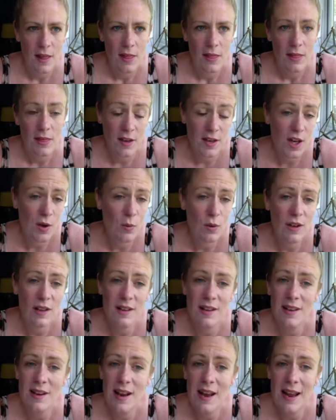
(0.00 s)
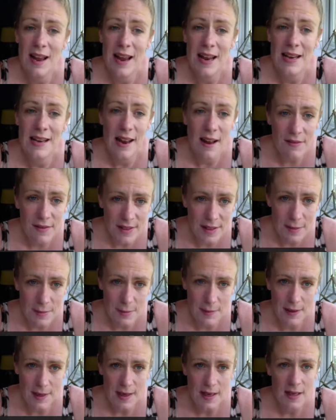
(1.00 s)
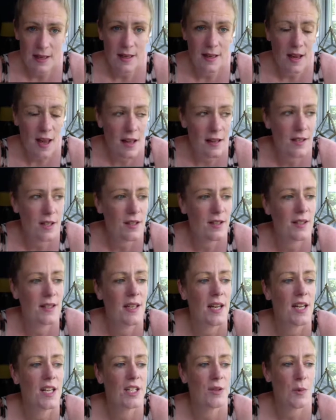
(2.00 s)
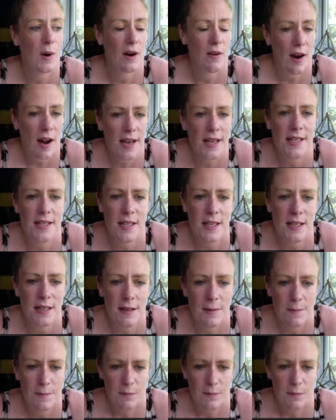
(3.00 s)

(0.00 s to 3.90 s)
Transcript: then you will inevitably get to the stage where I did,